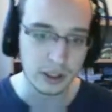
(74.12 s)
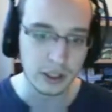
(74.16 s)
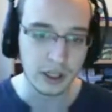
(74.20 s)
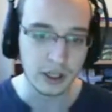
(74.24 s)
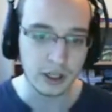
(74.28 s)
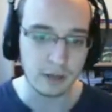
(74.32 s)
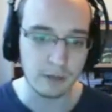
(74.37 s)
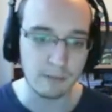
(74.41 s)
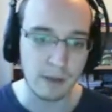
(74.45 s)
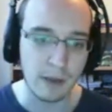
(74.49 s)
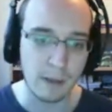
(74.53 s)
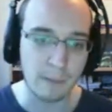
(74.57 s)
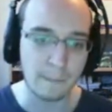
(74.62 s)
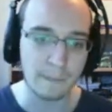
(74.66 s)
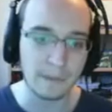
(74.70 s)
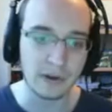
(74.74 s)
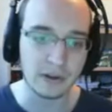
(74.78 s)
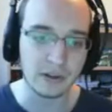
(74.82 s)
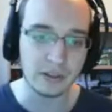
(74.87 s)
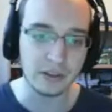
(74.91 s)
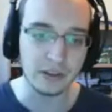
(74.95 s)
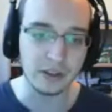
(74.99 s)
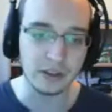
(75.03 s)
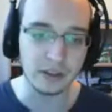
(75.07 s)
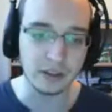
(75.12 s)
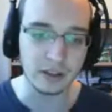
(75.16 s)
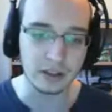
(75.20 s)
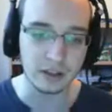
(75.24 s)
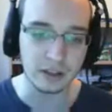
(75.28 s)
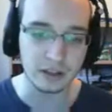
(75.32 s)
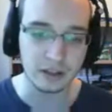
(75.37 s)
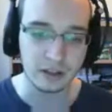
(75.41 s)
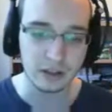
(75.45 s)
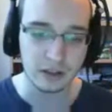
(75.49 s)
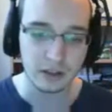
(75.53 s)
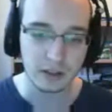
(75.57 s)
remember
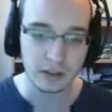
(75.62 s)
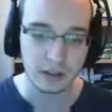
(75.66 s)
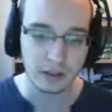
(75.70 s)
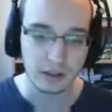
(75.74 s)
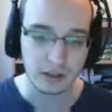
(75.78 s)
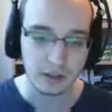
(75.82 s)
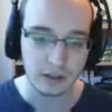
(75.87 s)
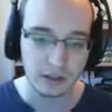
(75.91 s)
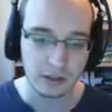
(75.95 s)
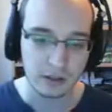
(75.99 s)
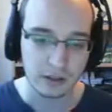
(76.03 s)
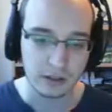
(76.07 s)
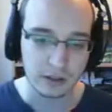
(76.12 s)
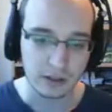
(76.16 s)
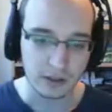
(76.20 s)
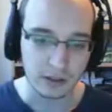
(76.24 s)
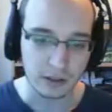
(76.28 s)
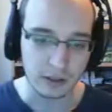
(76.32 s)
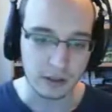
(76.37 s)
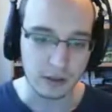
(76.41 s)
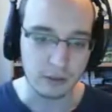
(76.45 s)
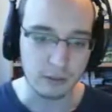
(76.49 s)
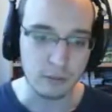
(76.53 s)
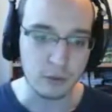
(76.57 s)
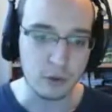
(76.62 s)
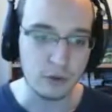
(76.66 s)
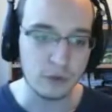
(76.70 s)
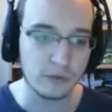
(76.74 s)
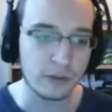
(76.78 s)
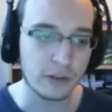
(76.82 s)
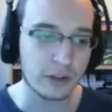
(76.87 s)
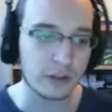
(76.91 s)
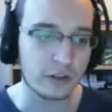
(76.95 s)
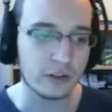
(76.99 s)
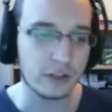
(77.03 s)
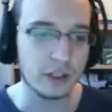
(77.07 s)
the
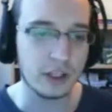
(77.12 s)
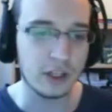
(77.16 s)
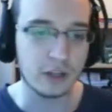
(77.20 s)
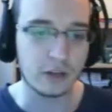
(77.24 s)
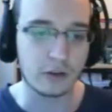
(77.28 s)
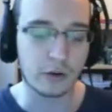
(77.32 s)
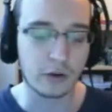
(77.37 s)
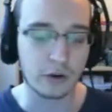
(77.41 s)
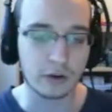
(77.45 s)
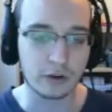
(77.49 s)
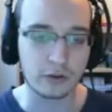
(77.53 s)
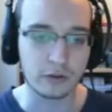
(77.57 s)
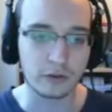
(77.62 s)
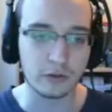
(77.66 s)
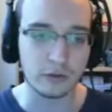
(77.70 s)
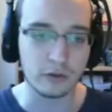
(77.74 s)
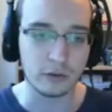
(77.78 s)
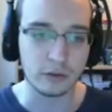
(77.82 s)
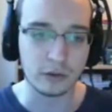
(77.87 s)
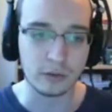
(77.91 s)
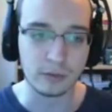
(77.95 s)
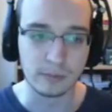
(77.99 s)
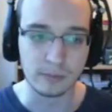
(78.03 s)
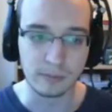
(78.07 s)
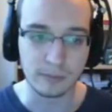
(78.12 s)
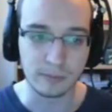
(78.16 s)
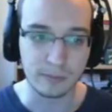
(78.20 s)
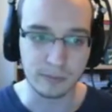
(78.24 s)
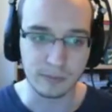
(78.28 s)
move that you need in order to